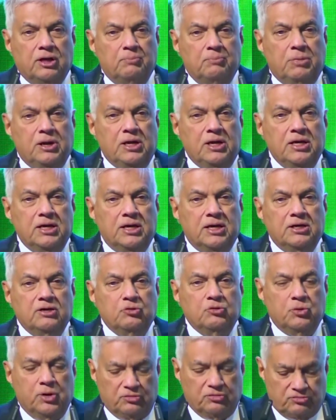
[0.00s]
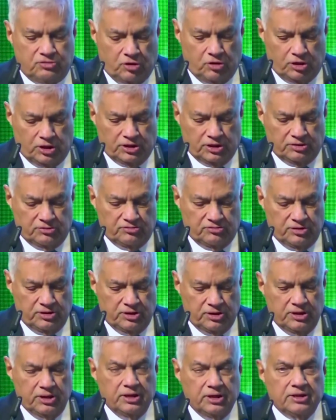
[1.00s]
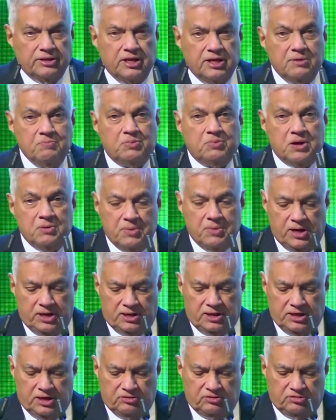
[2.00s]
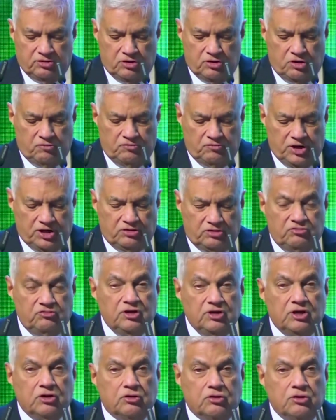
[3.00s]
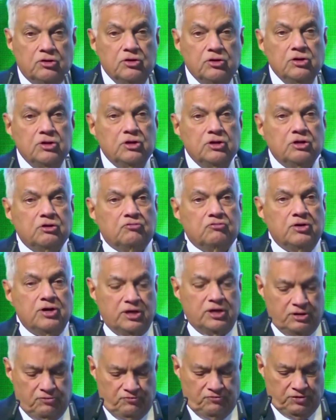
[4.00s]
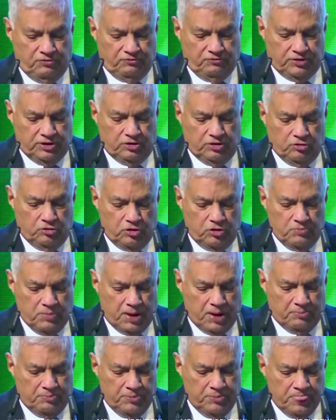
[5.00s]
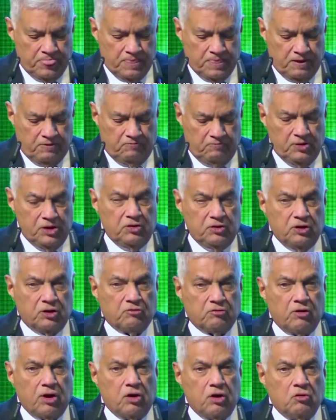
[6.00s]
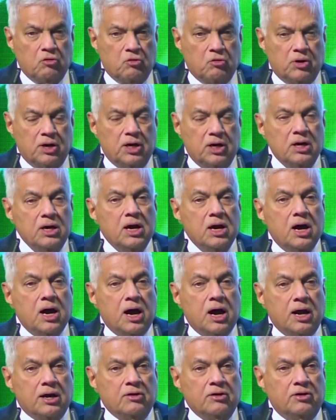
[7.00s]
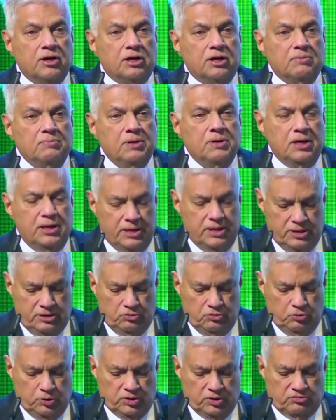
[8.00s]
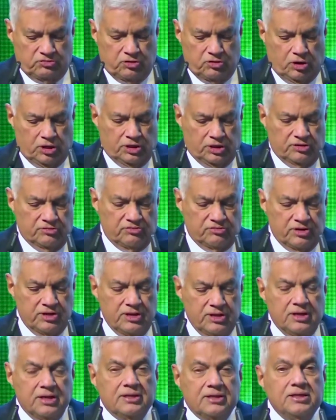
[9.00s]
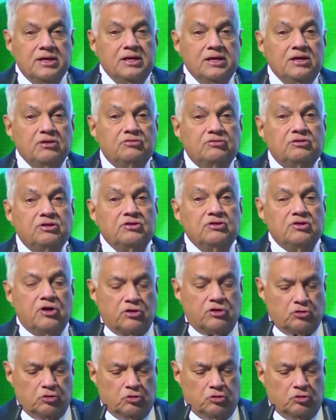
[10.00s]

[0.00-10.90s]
billion. The implementation of Net Zero 2050 roadmap will require over $100 billion. The list is not